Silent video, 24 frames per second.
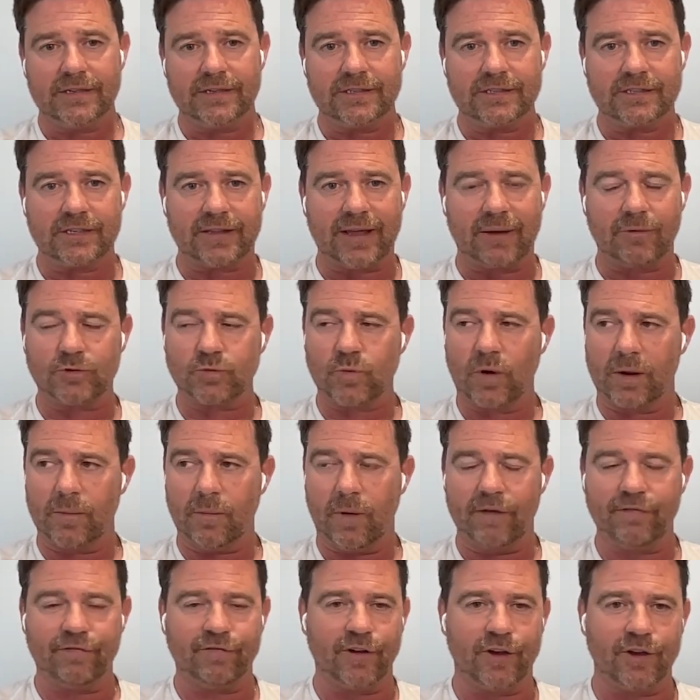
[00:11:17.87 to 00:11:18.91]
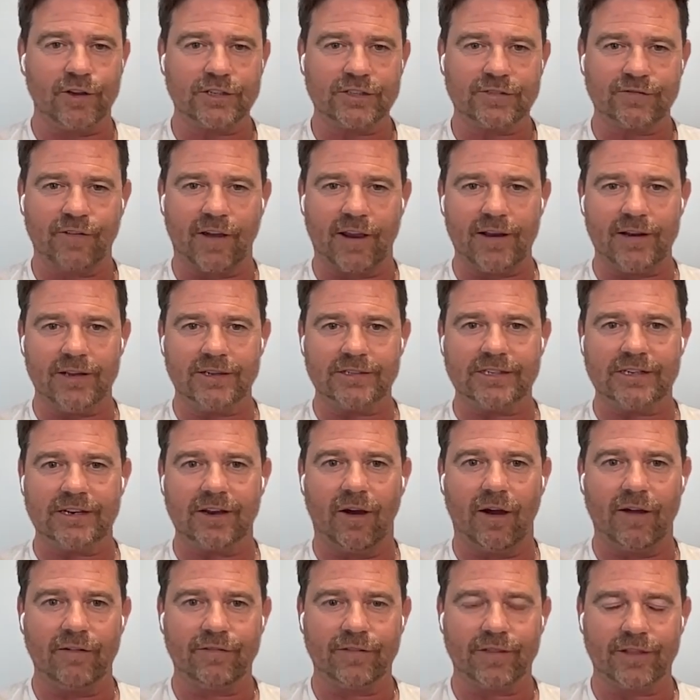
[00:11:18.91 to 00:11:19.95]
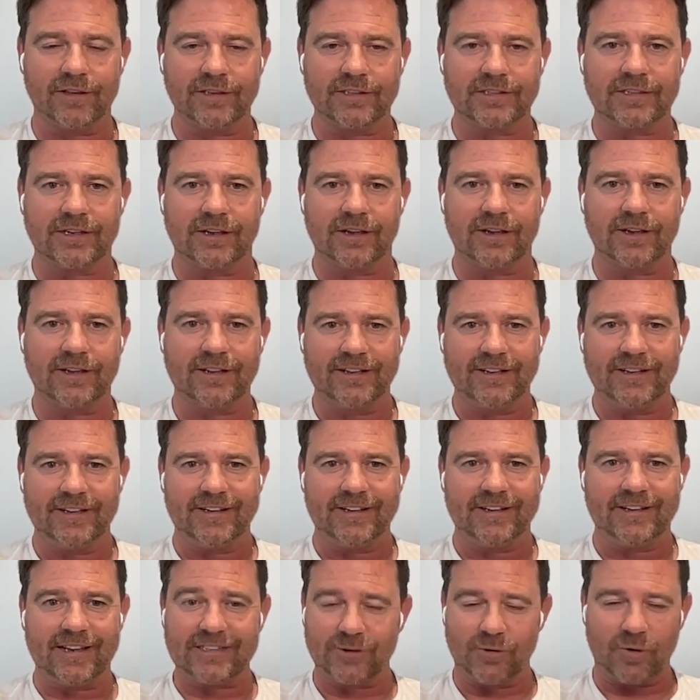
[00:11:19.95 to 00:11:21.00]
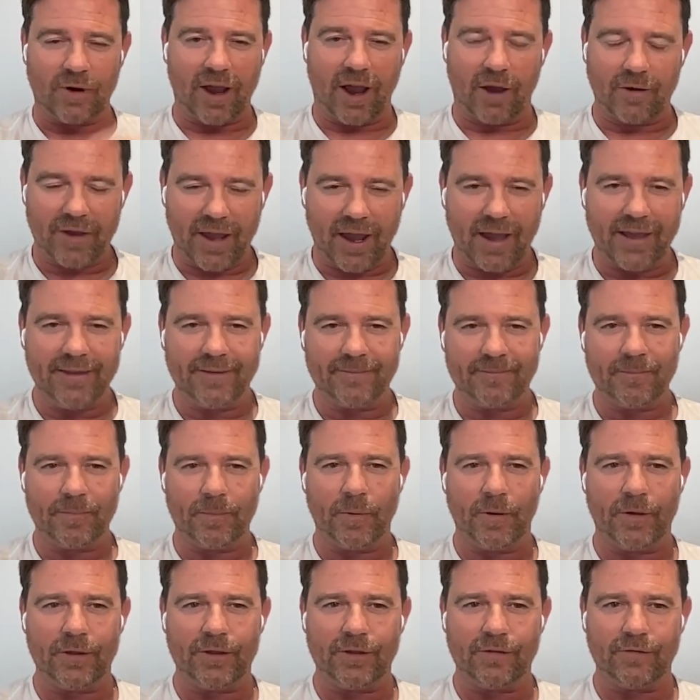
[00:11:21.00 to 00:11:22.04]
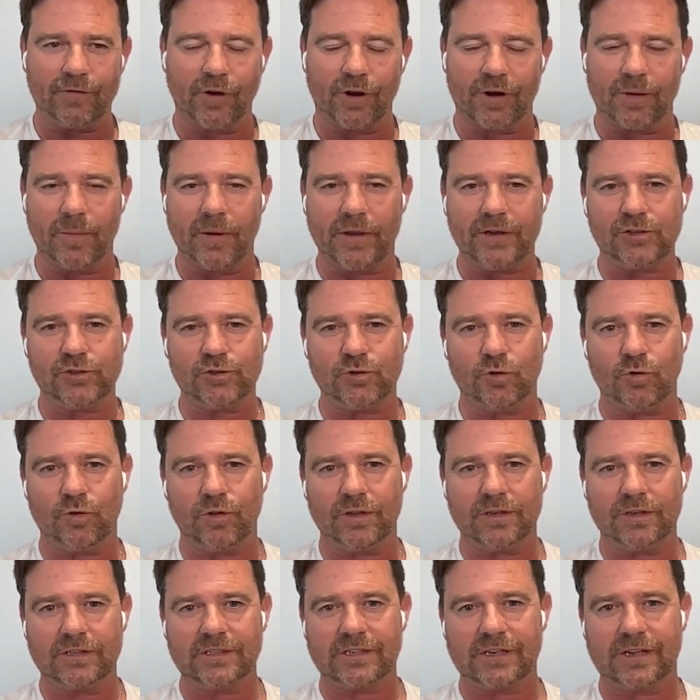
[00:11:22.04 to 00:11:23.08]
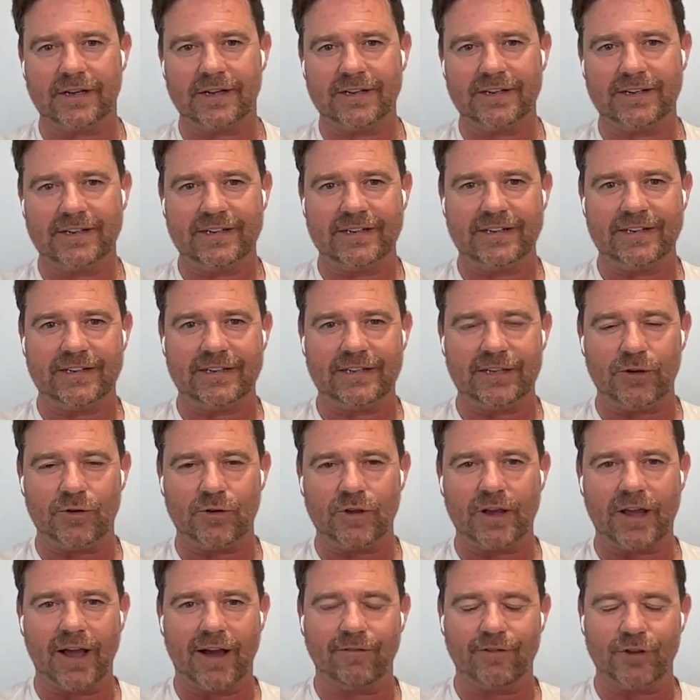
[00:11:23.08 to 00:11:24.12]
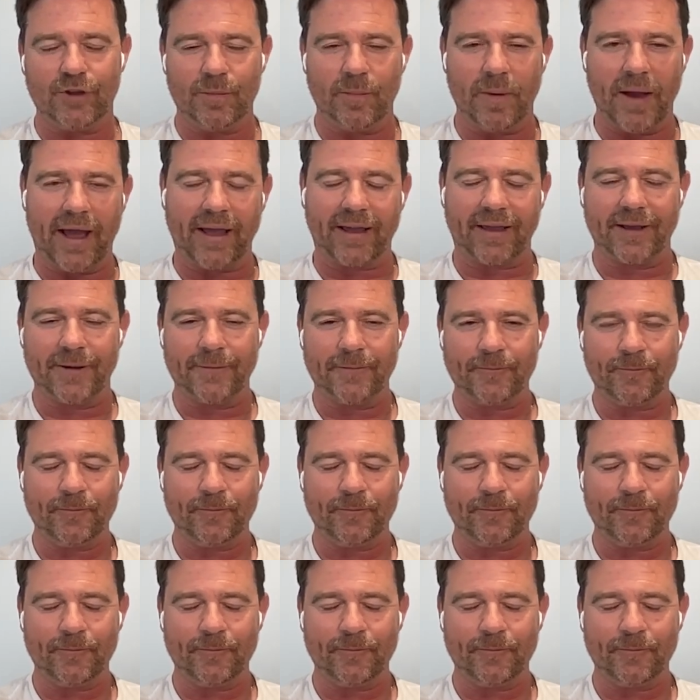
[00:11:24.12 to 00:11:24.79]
So that was one of my first failures in life. It's, uh, it's okay, but you've got to make sure that uh, you can cover your back.